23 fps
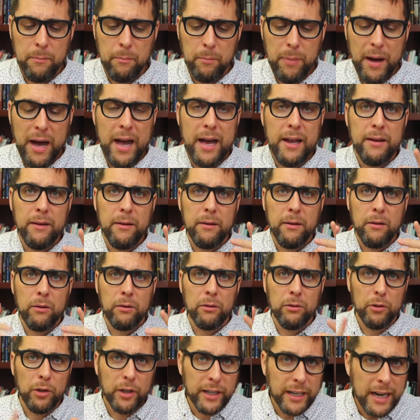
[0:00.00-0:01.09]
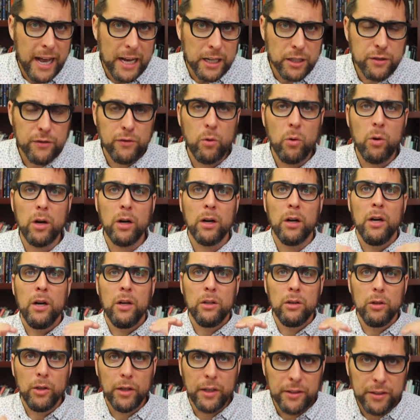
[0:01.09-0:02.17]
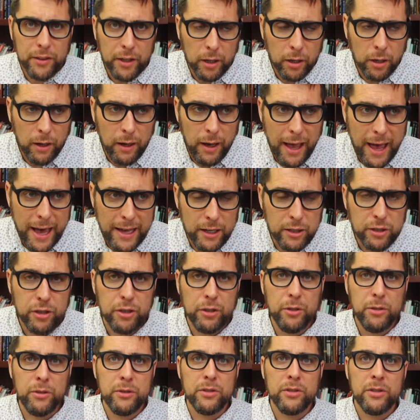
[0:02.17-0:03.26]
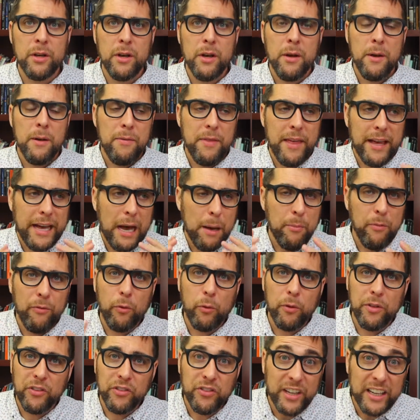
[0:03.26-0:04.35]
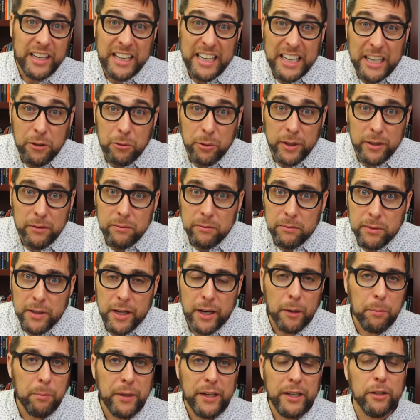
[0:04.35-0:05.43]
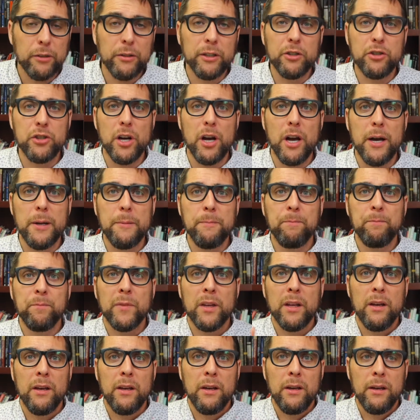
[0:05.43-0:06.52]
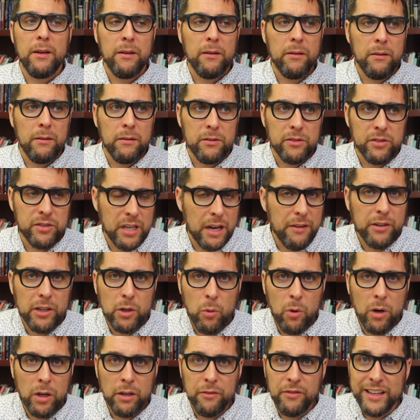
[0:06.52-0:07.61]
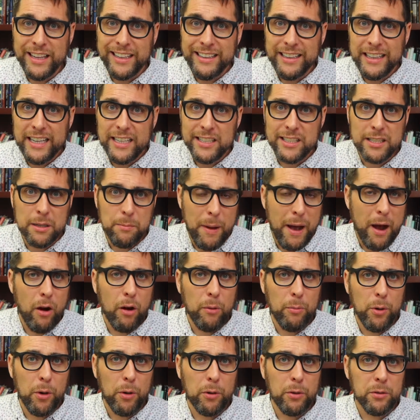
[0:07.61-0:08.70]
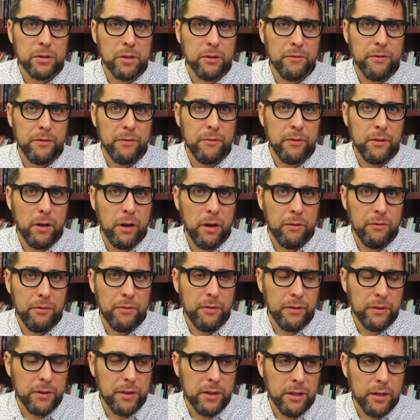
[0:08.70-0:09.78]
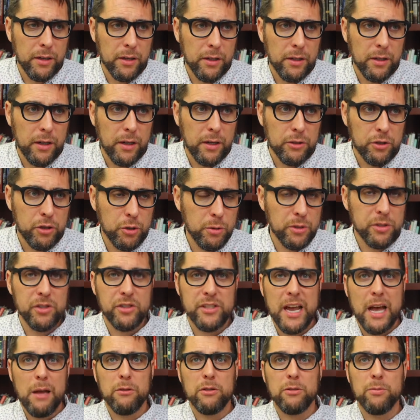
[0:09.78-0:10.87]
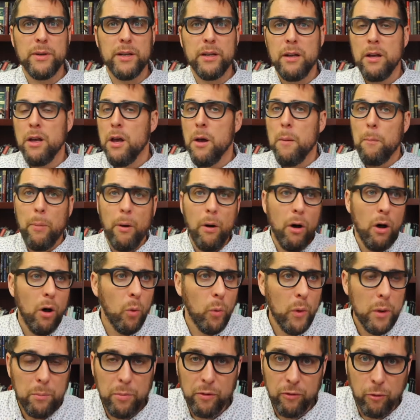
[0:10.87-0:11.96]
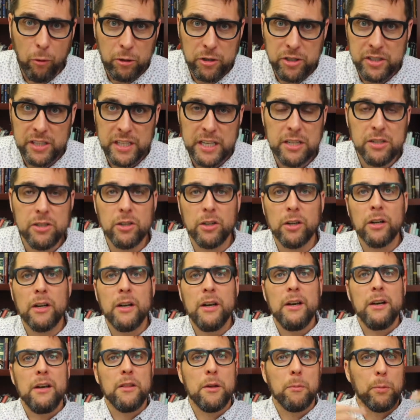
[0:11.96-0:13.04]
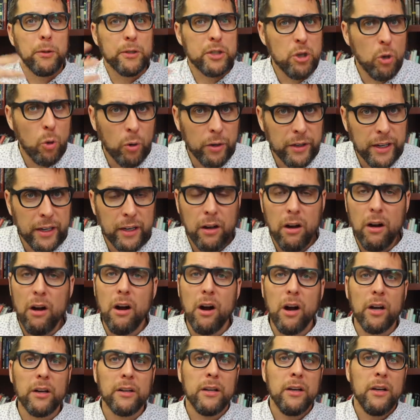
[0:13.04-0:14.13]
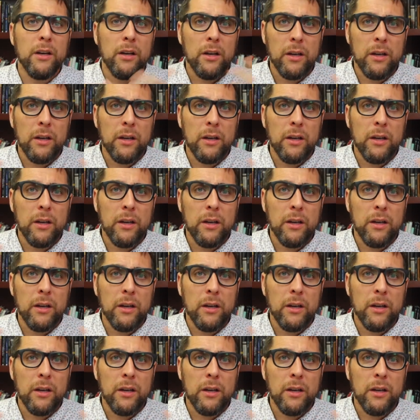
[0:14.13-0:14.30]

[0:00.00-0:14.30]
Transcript: But look at Acts 4. Look at their attitudes. They got before the Sanhedrin there, Peter and John, 71 of the elites, the power brokers of the Jewish establishment. Paul went before Caesar, the Praetorian Guard.